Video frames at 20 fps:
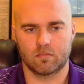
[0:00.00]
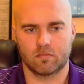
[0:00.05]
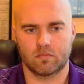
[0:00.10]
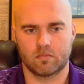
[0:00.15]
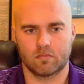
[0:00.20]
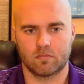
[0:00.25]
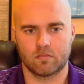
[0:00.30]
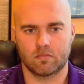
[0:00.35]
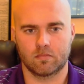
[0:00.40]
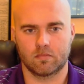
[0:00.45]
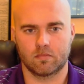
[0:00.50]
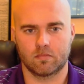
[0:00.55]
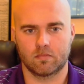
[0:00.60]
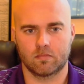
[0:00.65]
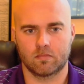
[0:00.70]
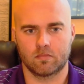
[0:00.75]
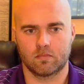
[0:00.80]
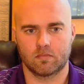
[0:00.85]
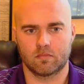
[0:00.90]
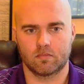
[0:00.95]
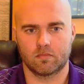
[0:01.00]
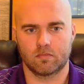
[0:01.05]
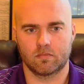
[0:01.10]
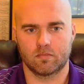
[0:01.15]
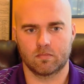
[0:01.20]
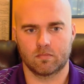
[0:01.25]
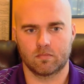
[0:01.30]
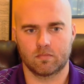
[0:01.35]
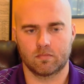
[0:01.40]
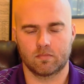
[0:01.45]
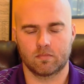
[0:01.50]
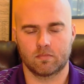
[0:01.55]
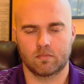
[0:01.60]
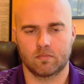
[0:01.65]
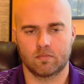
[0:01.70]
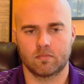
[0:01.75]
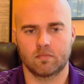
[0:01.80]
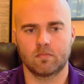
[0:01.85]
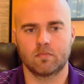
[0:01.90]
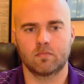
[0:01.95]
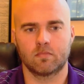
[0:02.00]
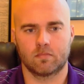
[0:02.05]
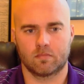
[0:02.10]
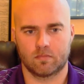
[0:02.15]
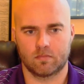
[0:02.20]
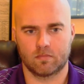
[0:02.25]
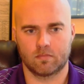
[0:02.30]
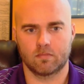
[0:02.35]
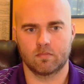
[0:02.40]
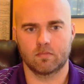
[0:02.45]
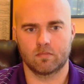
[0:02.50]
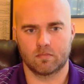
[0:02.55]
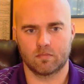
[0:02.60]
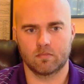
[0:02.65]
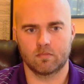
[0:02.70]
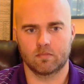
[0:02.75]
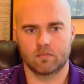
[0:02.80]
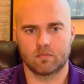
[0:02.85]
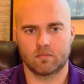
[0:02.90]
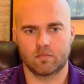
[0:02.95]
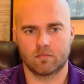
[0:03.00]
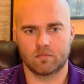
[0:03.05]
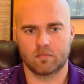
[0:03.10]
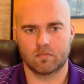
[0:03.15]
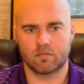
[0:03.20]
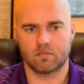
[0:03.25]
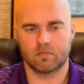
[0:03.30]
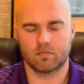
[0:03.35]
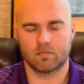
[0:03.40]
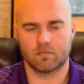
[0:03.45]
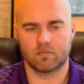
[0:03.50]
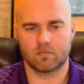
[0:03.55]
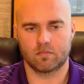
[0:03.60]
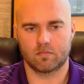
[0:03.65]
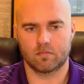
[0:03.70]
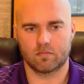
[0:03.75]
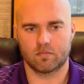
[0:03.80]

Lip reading: [no speech]